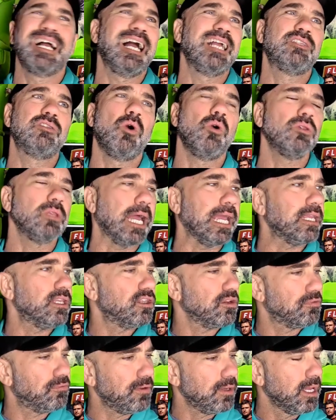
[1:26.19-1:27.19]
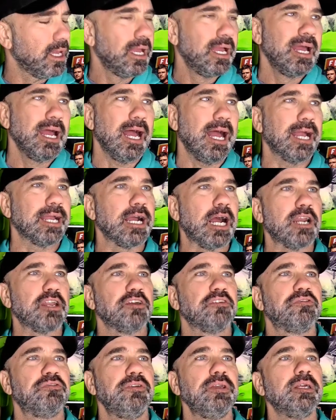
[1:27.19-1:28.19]
I don't like the feel. I got
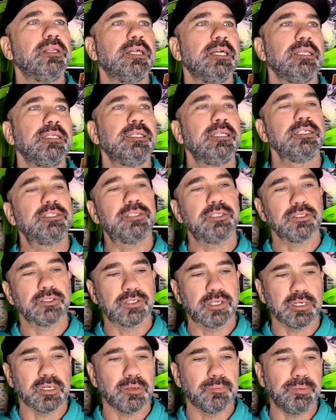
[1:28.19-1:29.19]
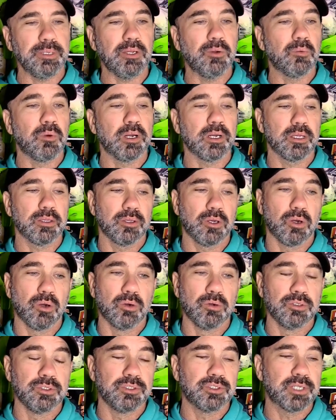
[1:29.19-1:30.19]
a feeling this is going to be one of
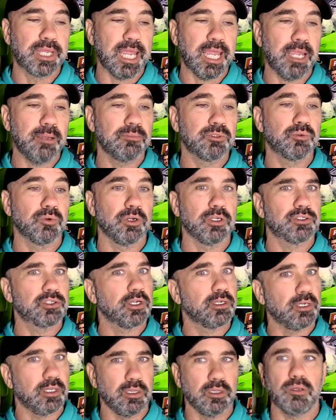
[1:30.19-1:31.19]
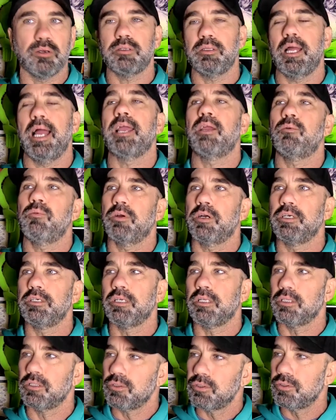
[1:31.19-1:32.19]
those games where it's going to look like we're
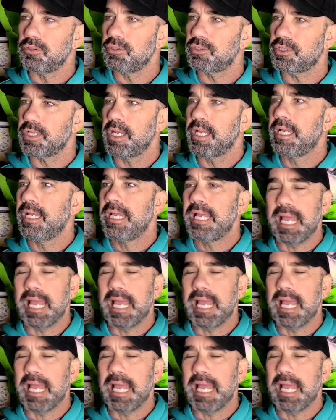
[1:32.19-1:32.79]
going to lose.